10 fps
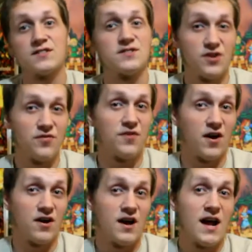and so
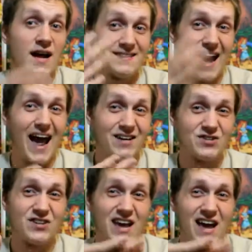far it's
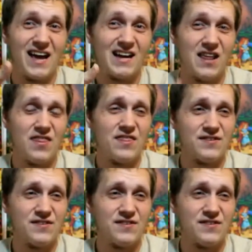actually had